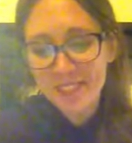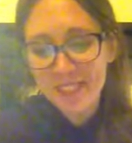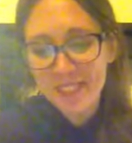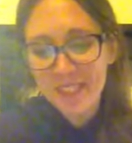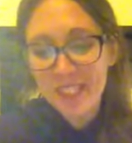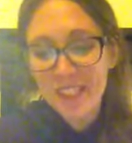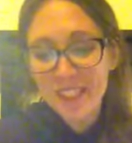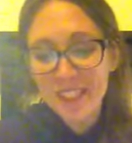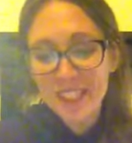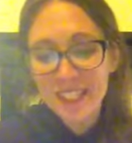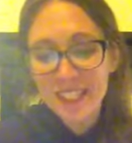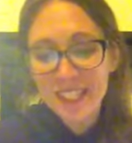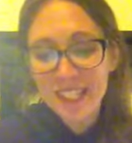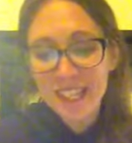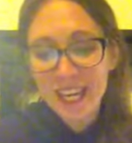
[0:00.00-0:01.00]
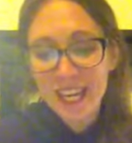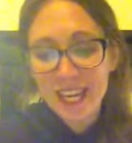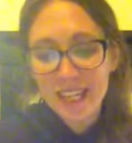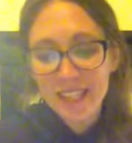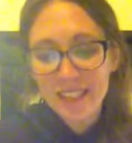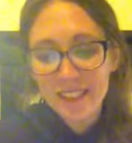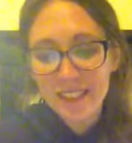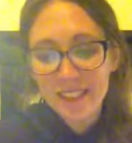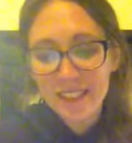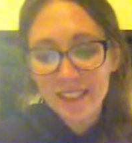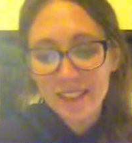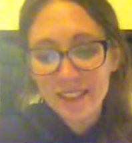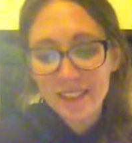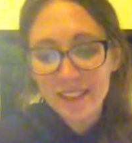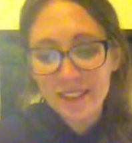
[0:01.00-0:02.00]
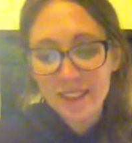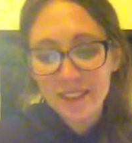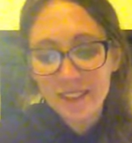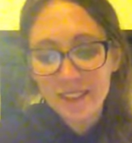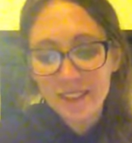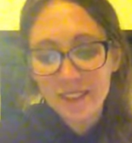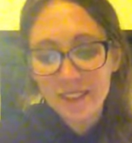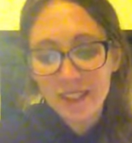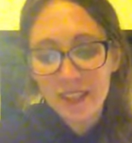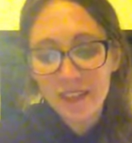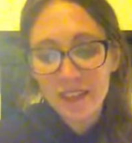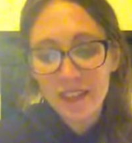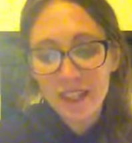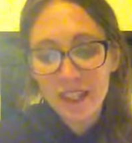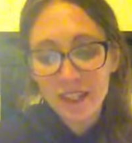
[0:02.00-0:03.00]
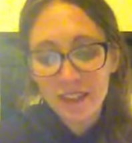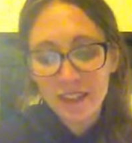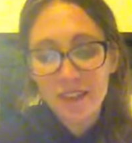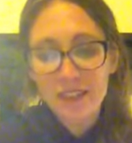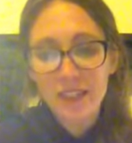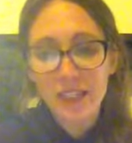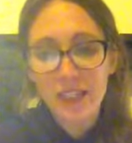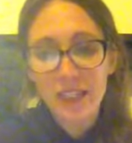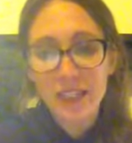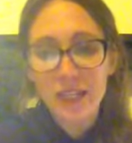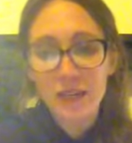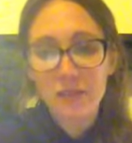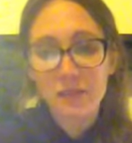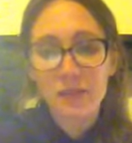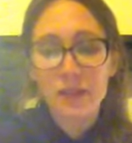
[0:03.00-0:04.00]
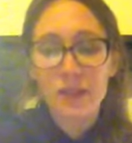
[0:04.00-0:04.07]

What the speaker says: So I do need to get that. Everything else is kitted up, so